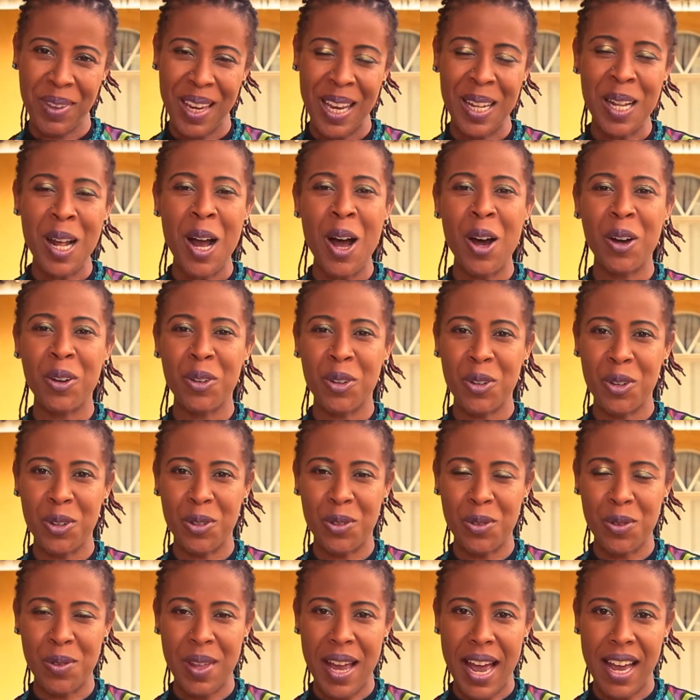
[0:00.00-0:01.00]
And how do you
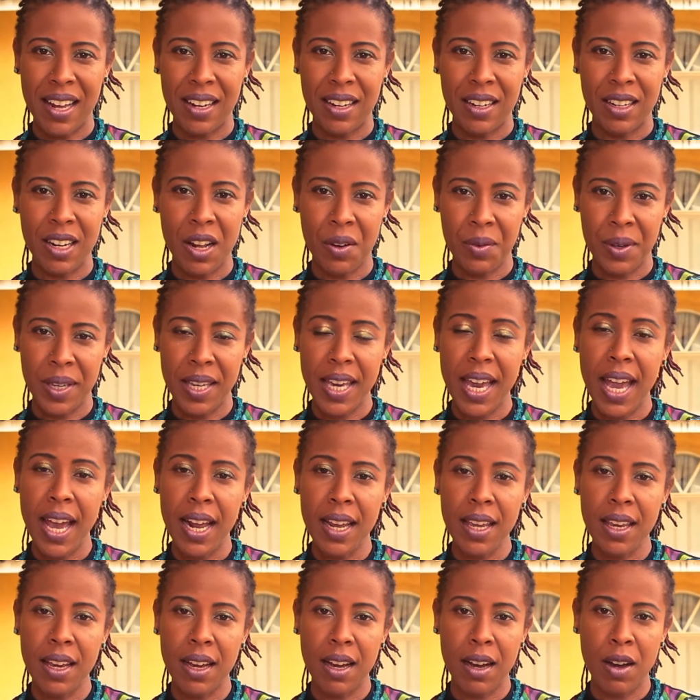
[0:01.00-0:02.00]
do that? Now in
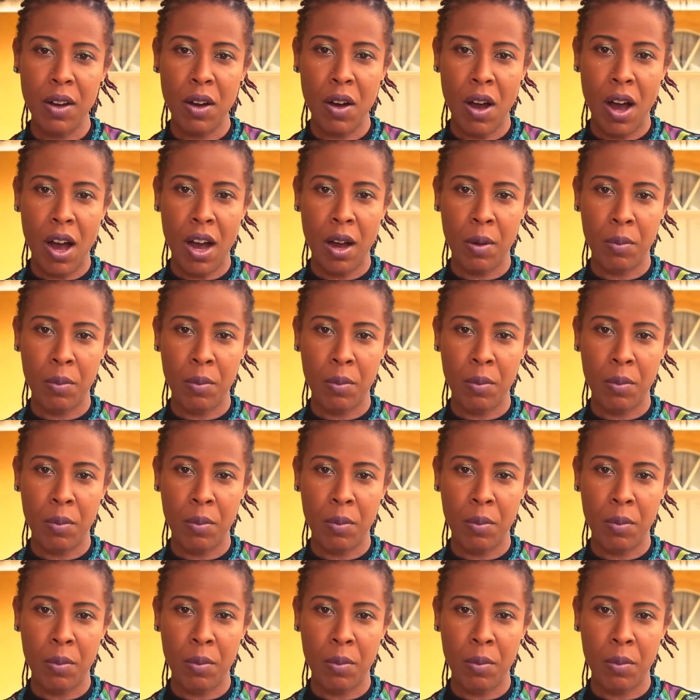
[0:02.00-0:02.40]
Kenya,